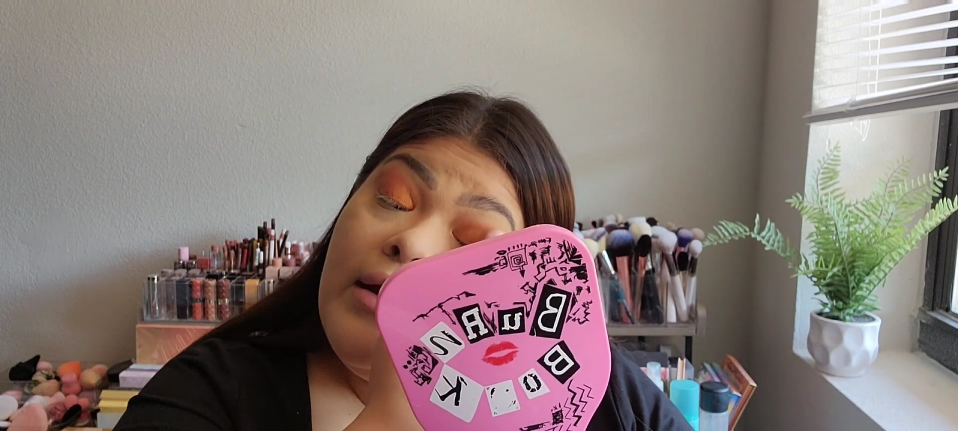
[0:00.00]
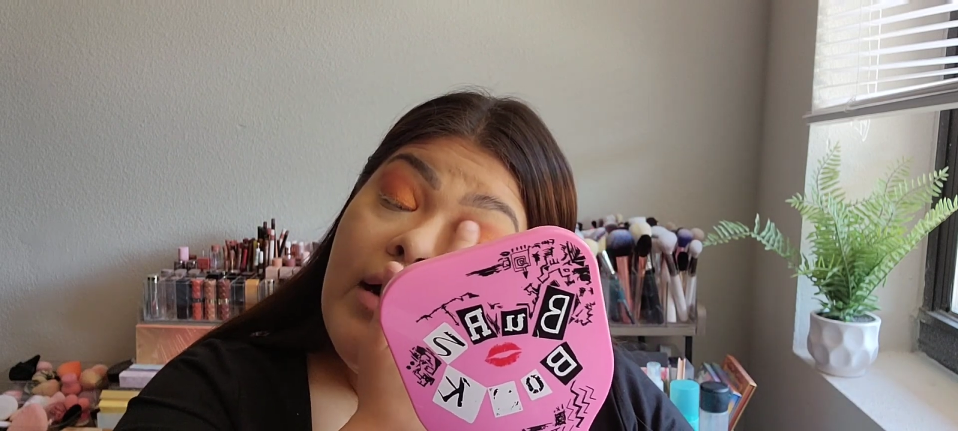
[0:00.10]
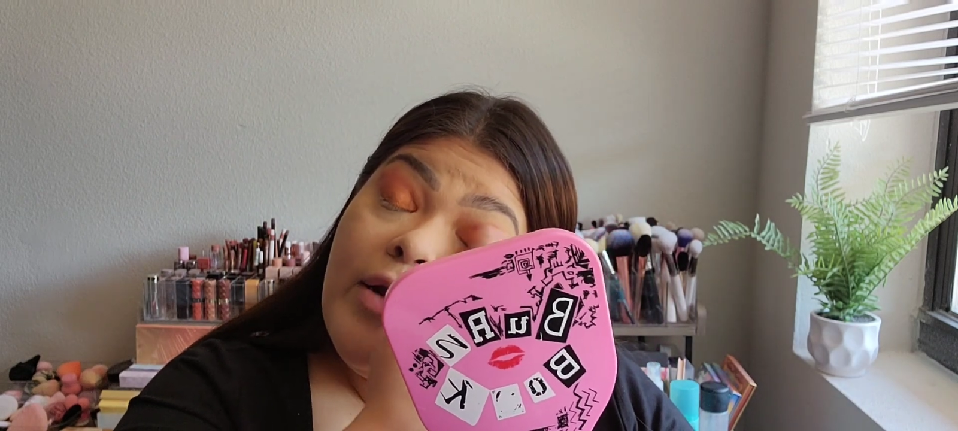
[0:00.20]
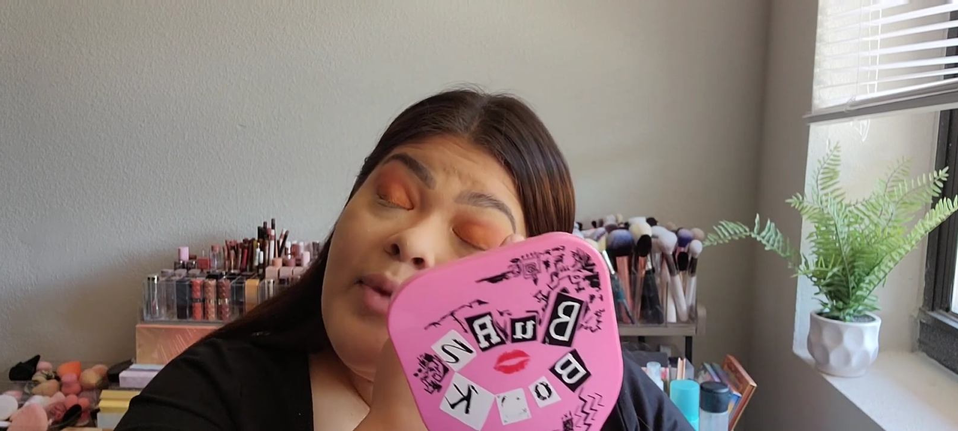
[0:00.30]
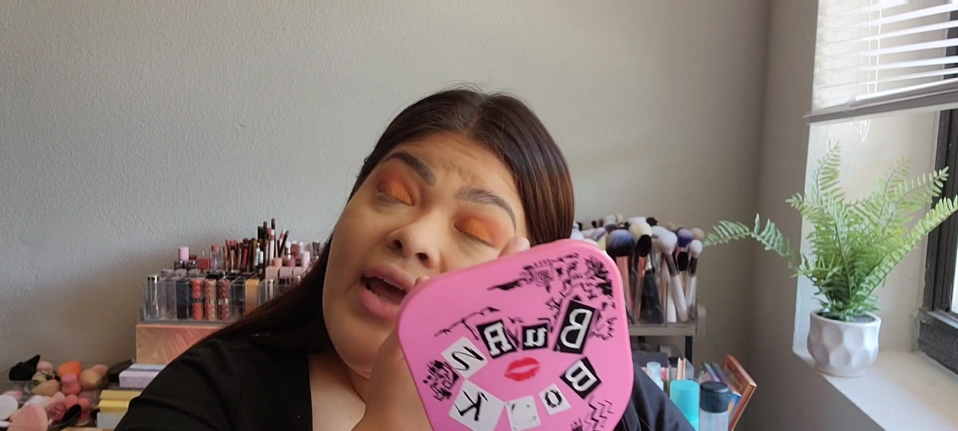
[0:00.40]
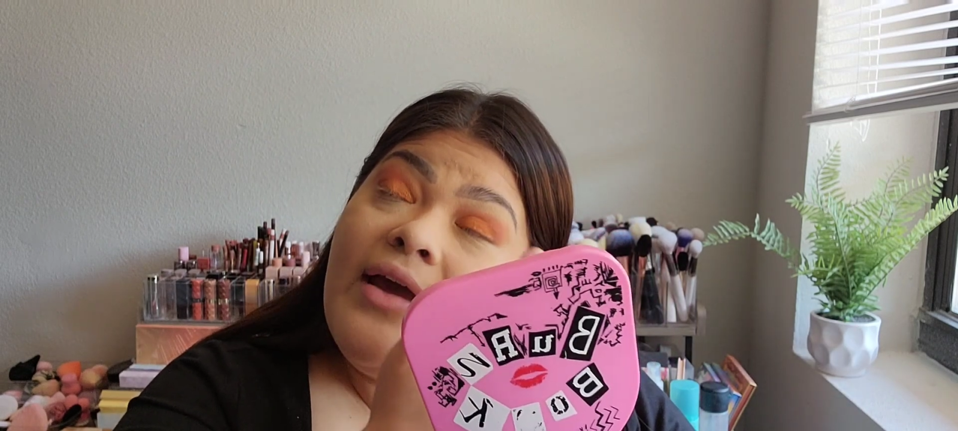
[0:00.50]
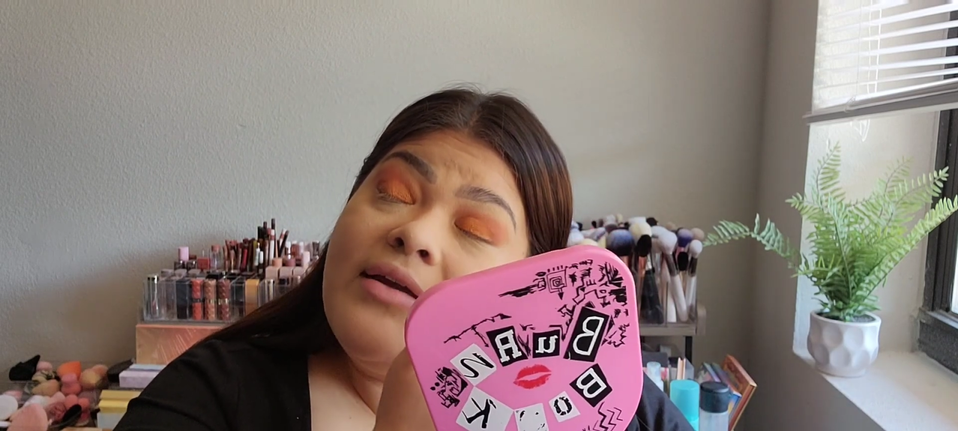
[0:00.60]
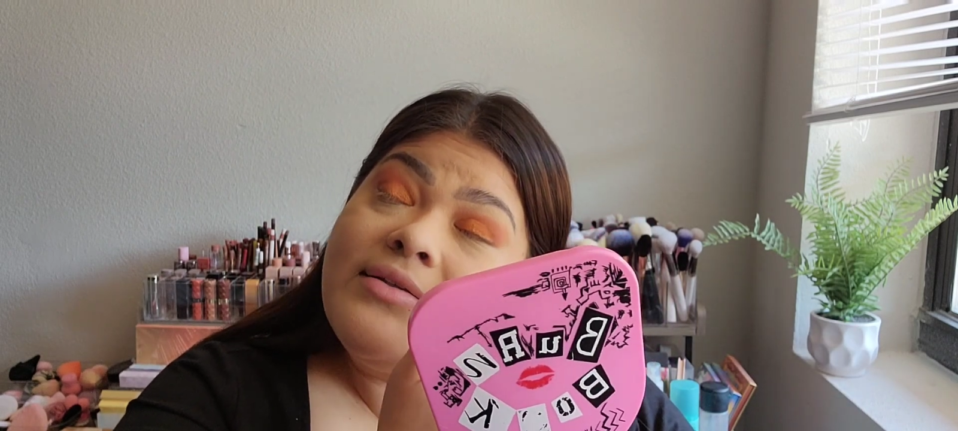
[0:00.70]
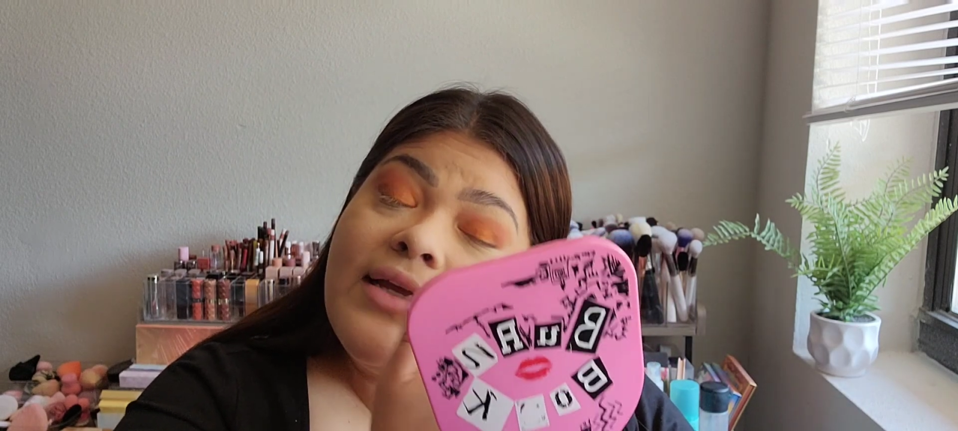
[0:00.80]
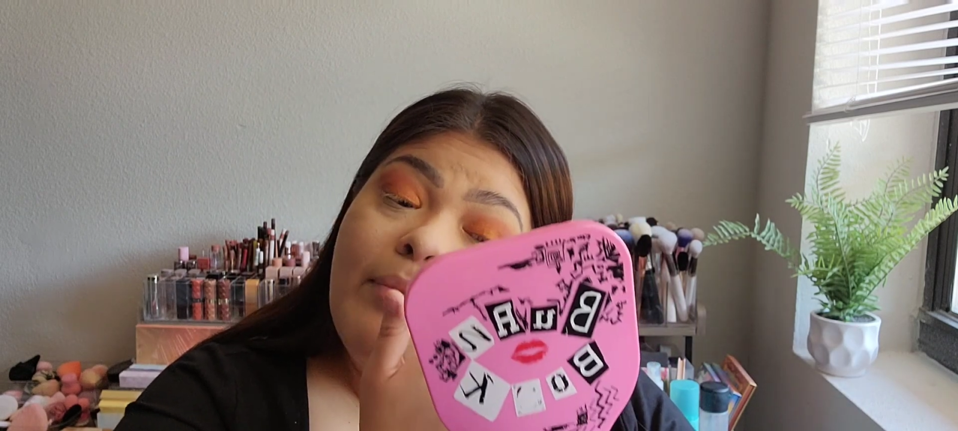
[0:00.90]

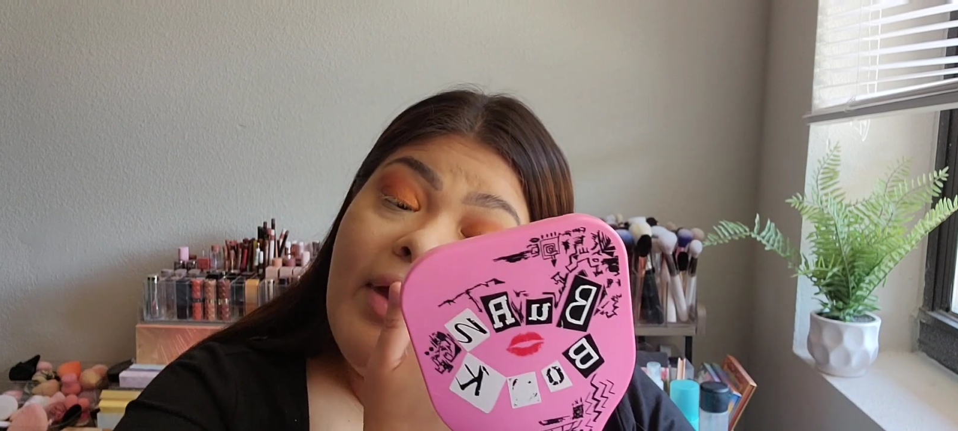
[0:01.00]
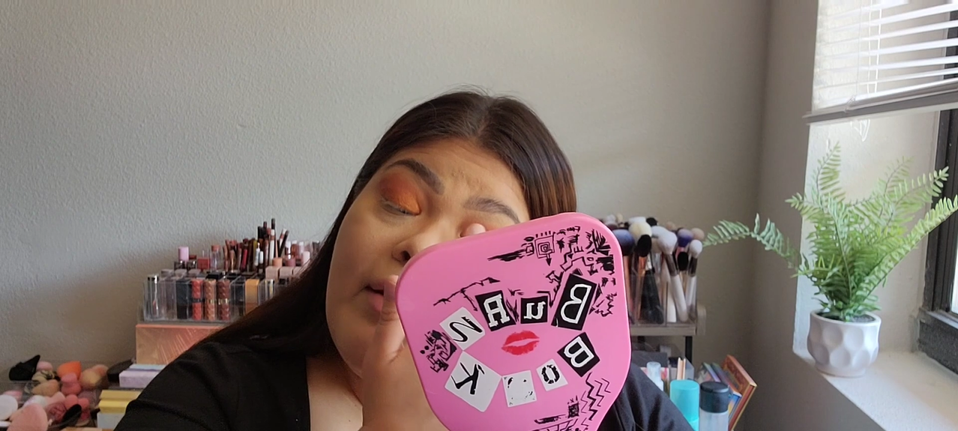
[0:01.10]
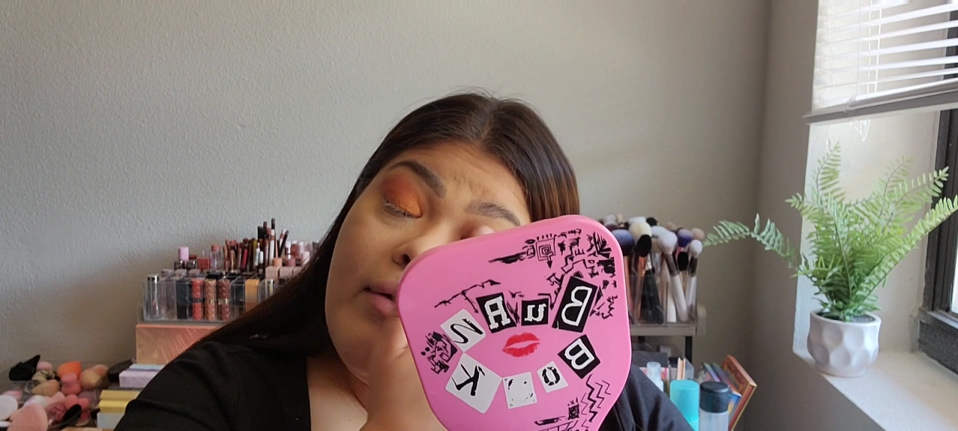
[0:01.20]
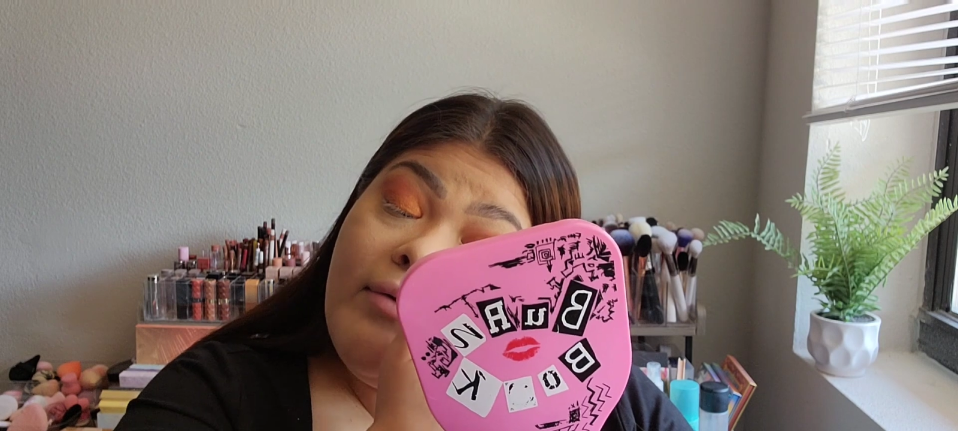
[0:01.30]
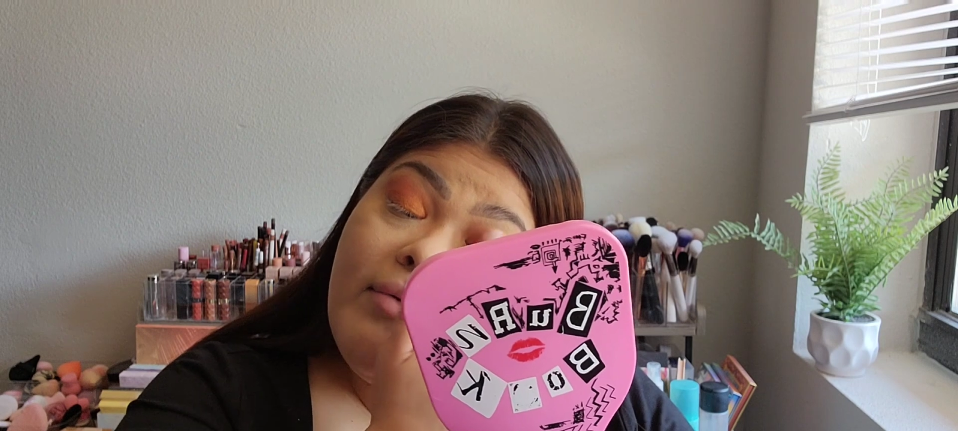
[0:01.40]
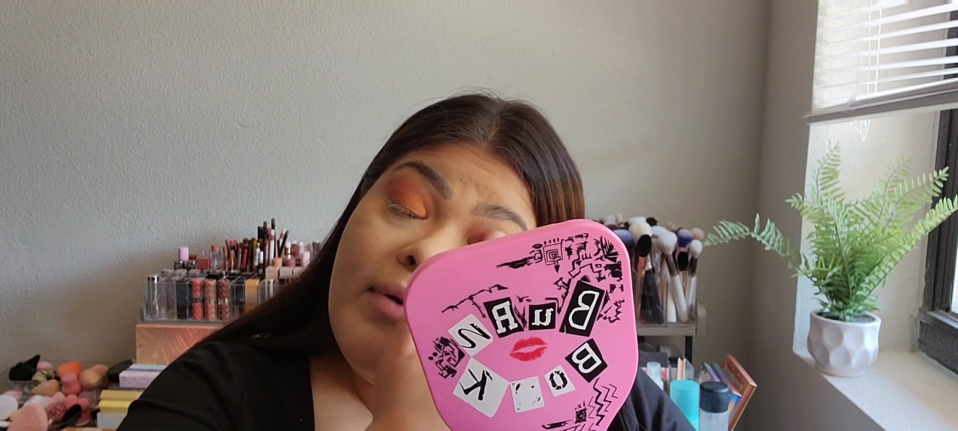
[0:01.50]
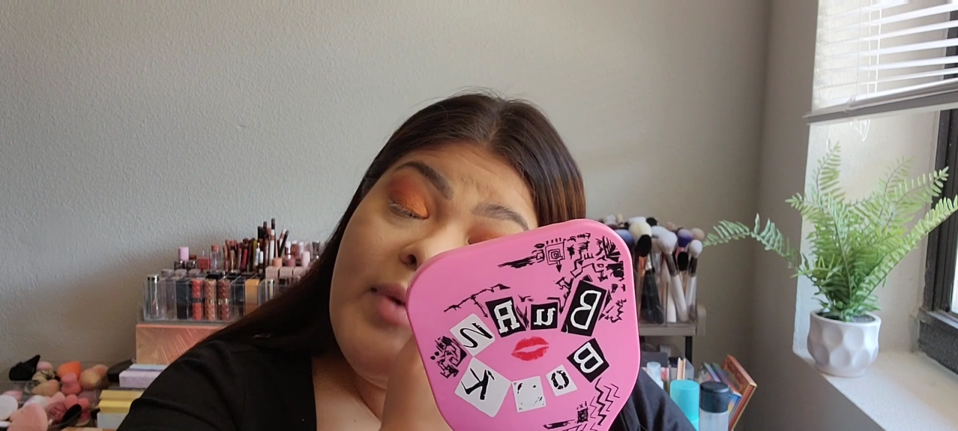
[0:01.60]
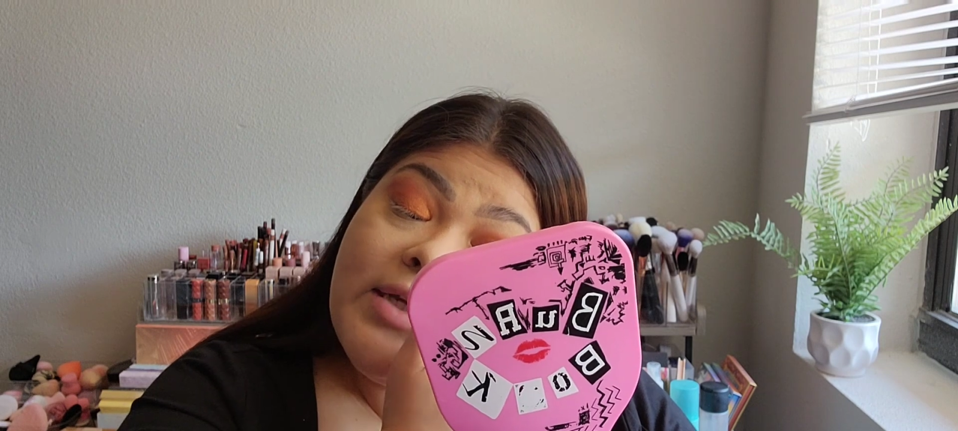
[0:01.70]
in my, what am I